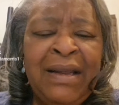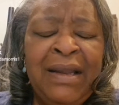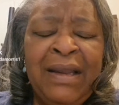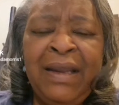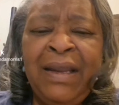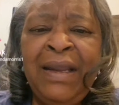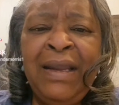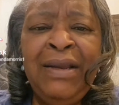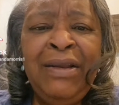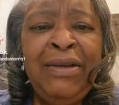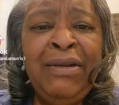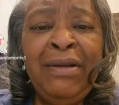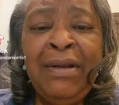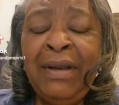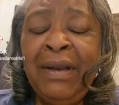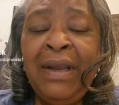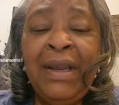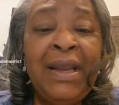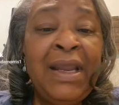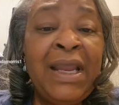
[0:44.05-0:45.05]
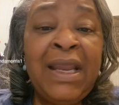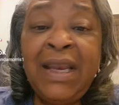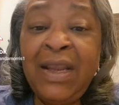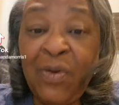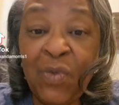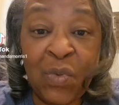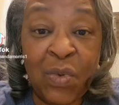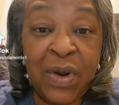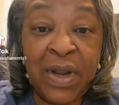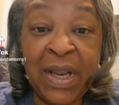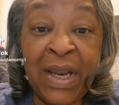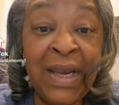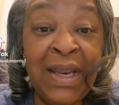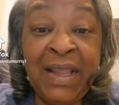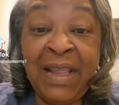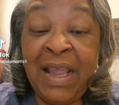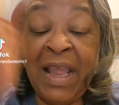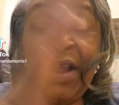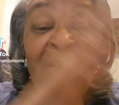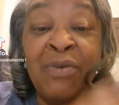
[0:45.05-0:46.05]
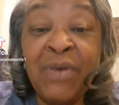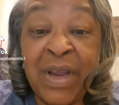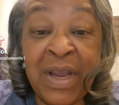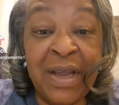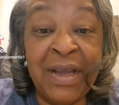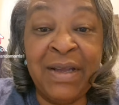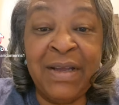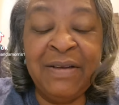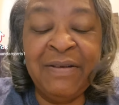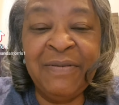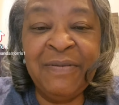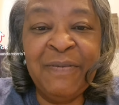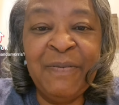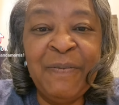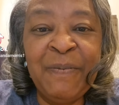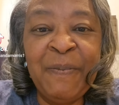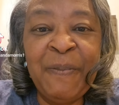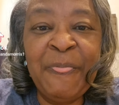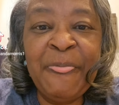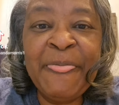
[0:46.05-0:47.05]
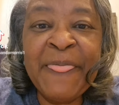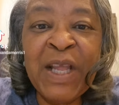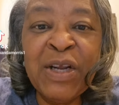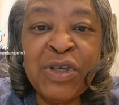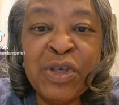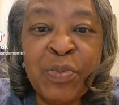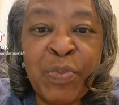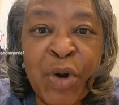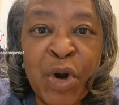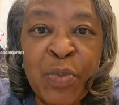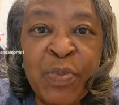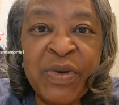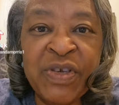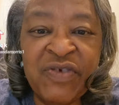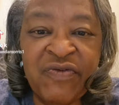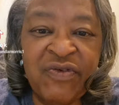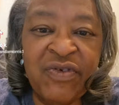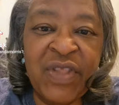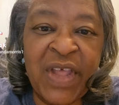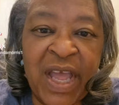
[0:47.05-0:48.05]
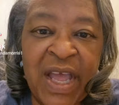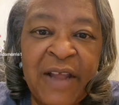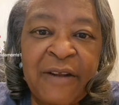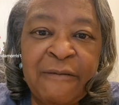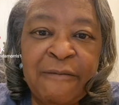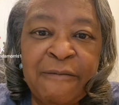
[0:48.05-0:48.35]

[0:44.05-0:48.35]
in any any area, there's a purpose for that.